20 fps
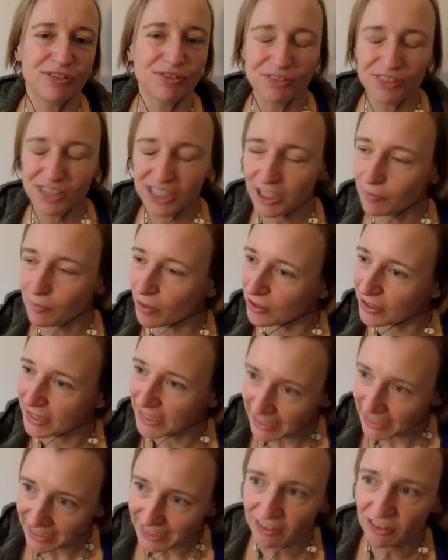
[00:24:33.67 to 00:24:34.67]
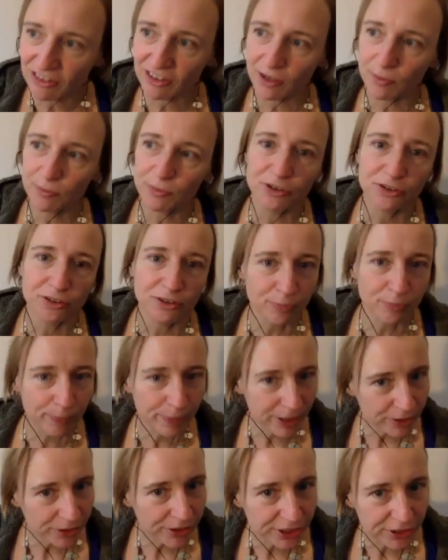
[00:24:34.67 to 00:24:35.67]
It's really about killing assumptions,
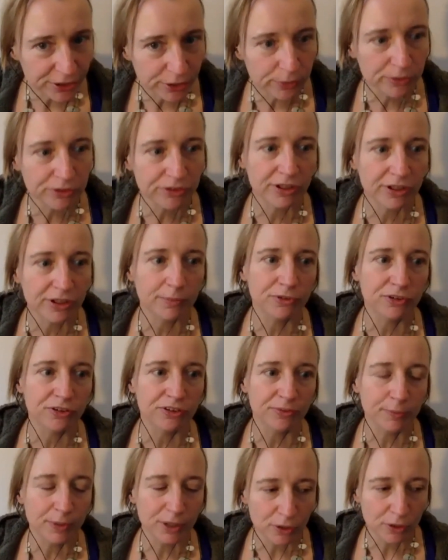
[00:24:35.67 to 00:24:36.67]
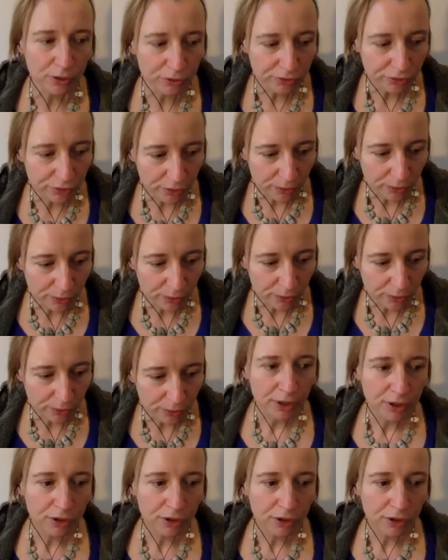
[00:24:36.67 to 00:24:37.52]
building new assumptions, but also